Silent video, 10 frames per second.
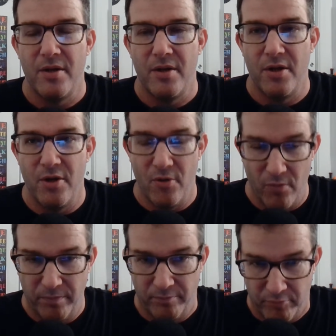you
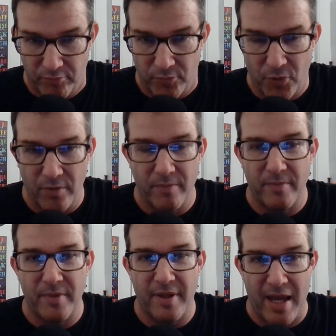
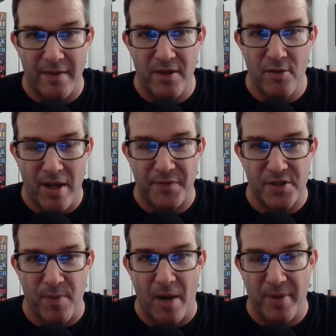get you get the
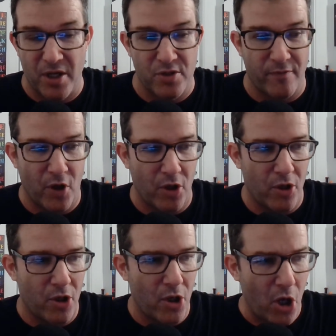spot because you've
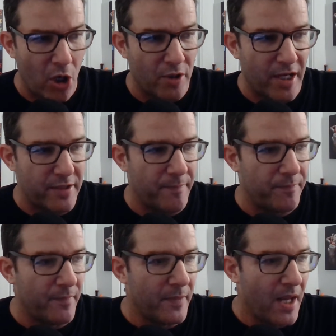earned it.
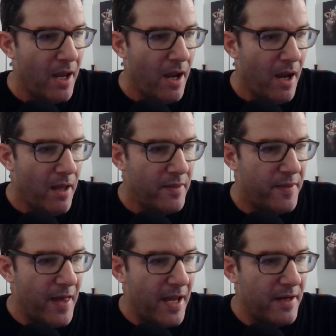
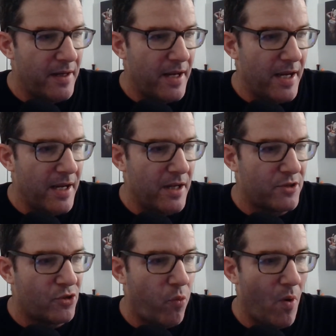Then in
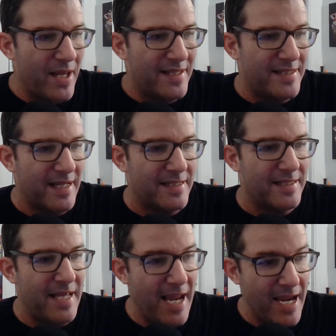
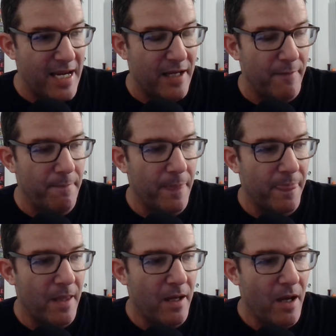2016,
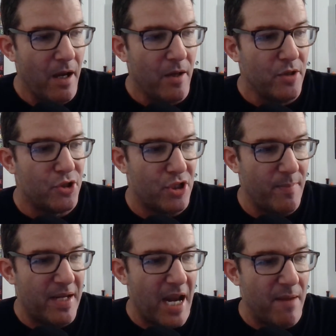she
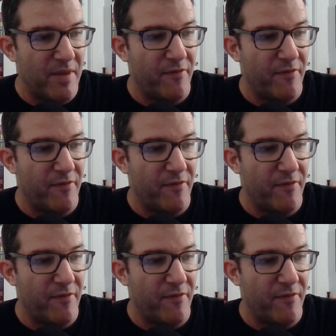became the